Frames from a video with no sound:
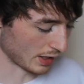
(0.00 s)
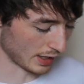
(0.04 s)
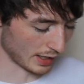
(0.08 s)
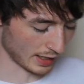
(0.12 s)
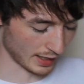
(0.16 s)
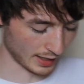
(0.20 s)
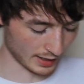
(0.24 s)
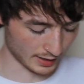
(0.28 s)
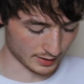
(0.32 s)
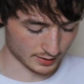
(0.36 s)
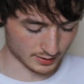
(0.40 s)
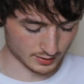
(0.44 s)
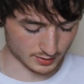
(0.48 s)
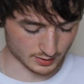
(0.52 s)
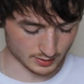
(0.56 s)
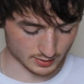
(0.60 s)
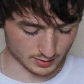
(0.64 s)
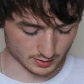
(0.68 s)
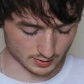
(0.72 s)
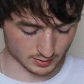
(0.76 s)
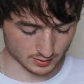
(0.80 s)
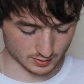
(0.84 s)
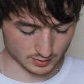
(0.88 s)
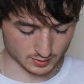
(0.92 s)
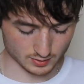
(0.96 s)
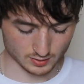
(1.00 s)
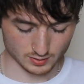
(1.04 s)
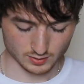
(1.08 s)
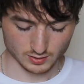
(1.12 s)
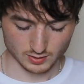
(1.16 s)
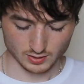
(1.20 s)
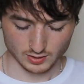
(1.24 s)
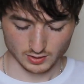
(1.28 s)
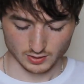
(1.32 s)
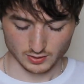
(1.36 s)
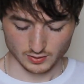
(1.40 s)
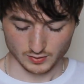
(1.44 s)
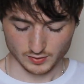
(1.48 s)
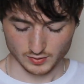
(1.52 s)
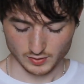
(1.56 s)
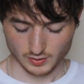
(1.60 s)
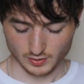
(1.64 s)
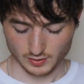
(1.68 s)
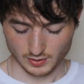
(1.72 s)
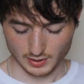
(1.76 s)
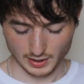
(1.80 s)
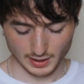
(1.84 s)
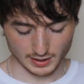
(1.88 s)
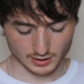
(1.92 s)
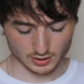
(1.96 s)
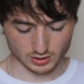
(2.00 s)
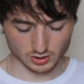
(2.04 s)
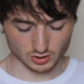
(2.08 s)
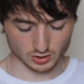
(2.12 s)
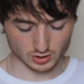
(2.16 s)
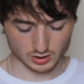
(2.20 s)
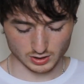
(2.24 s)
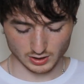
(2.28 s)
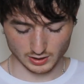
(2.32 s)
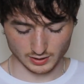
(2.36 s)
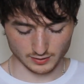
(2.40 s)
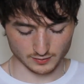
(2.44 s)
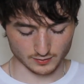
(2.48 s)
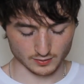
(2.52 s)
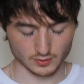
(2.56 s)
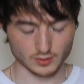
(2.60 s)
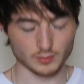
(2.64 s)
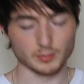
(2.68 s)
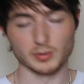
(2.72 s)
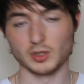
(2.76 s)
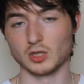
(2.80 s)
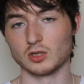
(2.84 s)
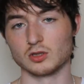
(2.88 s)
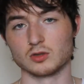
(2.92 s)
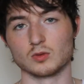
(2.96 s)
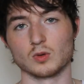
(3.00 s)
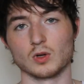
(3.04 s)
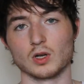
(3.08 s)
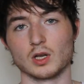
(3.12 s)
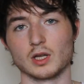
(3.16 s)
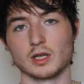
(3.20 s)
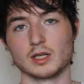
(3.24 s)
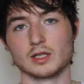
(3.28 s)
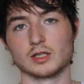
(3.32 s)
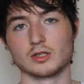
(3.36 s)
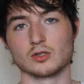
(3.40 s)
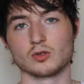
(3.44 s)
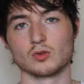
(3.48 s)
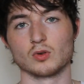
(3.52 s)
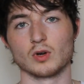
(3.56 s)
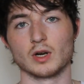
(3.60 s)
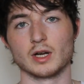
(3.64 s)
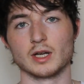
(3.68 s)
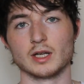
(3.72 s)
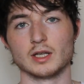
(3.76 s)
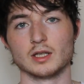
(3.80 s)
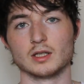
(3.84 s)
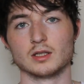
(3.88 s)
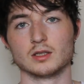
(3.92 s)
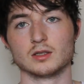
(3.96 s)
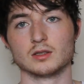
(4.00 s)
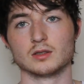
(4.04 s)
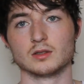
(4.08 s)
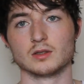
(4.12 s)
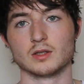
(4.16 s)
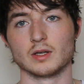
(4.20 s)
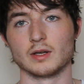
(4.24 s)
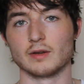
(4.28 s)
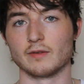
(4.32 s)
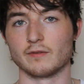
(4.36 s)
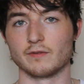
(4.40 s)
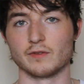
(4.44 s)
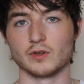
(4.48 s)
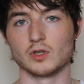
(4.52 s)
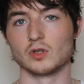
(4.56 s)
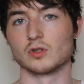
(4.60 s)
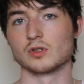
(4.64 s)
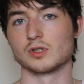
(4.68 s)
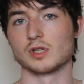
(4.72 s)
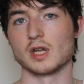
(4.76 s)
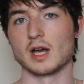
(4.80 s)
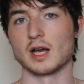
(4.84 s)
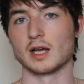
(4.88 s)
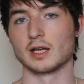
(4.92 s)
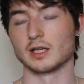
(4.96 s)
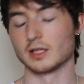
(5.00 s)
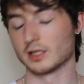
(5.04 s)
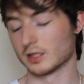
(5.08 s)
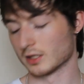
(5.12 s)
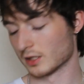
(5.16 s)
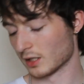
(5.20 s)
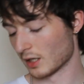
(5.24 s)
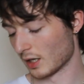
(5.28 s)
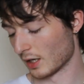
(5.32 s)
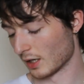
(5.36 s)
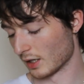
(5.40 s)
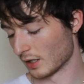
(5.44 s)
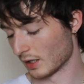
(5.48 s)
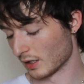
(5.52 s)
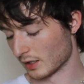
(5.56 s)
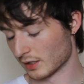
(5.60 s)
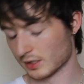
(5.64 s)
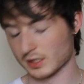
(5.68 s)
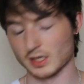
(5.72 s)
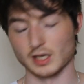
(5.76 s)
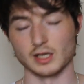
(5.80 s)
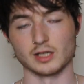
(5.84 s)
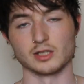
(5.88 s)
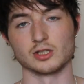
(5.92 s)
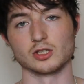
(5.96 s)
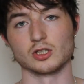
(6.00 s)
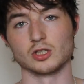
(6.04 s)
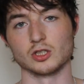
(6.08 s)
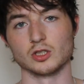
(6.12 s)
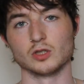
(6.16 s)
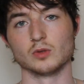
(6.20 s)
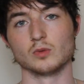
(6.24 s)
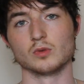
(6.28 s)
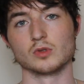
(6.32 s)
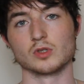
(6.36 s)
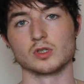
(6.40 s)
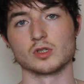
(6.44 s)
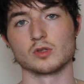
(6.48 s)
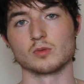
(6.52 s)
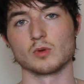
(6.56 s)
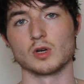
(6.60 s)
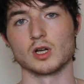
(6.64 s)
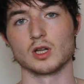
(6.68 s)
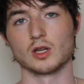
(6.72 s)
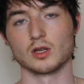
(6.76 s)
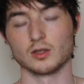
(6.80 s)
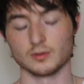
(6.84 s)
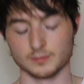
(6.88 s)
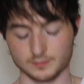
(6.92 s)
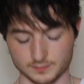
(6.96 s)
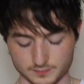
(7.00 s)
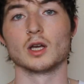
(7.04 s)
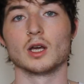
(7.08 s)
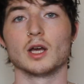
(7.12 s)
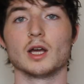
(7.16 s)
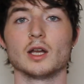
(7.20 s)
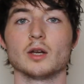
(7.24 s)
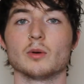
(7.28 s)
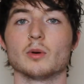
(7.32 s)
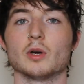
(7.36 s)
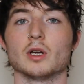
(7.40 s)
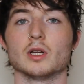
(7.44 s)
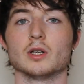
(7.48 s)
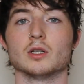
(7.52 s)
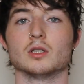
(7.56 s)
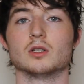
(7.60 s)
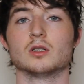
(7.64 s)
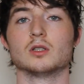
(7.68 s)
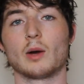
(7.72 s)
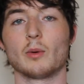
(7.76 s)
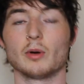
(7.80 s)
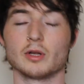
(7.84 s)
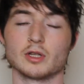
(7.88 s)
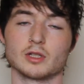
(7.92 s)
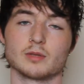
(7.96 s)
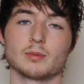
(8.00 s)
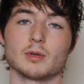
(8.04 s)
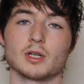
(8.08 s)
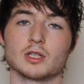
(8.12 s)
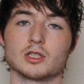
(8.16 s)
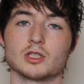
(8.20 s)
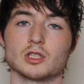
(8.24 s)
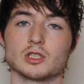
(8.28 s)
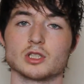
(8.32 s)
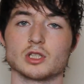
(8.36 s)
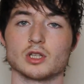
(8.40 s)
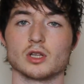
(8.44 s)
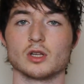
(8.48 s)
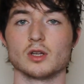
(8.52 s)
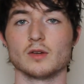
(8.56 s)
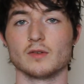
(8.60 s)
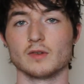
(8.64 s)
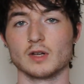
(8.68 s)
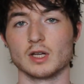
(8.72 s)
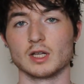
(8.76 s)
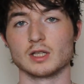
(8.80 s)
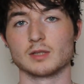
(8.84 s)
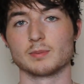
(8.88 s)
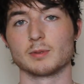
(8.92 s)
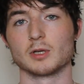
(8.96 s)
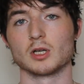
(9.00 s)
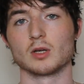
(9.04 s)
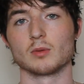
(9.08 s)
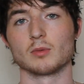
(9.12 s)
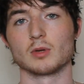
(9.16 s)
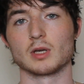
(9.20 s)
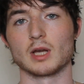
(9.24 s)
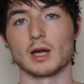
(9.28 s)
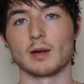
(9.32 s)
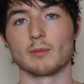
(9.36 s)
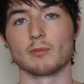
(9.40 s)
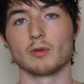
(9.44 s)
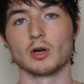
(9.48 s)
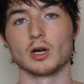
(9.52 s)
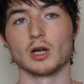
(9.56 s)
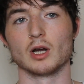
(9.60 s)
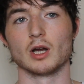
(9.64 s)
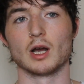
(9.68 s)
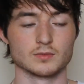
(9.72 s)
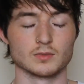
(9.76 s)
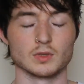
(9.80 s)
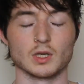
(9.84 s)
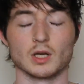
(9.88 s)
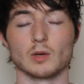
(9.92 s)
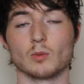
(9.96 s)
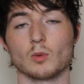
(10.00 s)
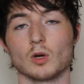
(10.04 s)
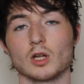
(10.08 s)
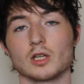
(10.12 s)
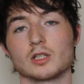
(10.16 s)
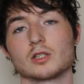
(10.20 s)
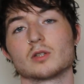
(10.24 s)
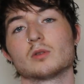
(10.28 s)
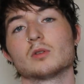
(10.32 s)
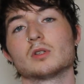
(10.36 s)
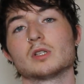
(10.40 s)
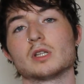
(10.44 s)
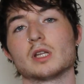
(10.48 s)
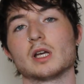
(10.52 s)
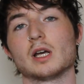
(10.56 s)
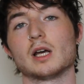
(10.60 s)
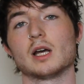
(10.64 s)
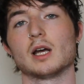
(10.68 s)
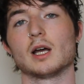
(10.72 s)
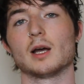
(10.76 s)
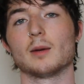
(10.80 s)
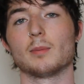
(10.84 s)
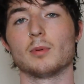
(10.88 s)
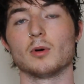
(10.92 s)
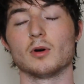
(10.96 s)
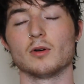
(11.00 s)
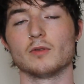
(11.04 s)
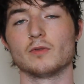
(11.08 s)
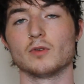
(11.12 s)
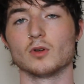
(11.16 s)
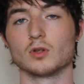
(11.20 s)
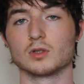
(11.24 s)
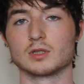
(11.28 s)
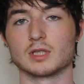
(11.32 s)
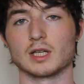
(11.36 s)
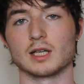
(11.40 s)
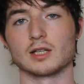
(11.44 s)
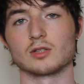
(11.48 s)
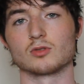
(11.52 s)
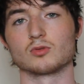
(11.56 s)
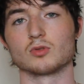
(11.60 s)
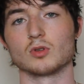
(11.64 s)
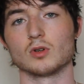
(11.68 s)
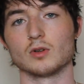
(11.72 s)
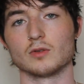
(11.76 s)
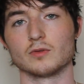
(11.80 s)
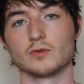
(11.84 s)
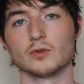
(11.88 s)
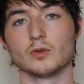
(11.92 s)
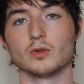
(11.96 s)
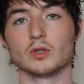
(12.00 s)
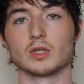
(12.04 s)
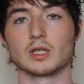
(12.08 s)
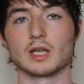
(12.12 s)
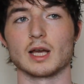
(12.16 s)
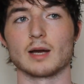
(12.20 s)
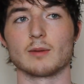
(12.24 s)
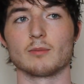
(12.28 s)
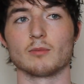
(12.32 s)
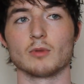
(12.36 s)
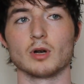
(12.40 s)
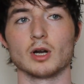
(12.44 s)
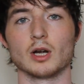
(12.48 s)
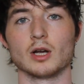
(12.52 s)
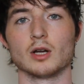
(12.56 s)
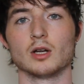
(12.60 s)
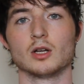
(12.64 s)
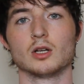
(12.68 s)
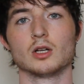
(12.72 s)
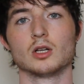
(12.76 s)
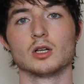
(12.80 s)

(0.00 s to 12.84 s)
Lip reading: and it's just, the build quality is great, it feels nice and it's nice to use as well. Anyway, I went to Manchester the other day to pick up the camera, and whilst I was there I put a full test roll through the camera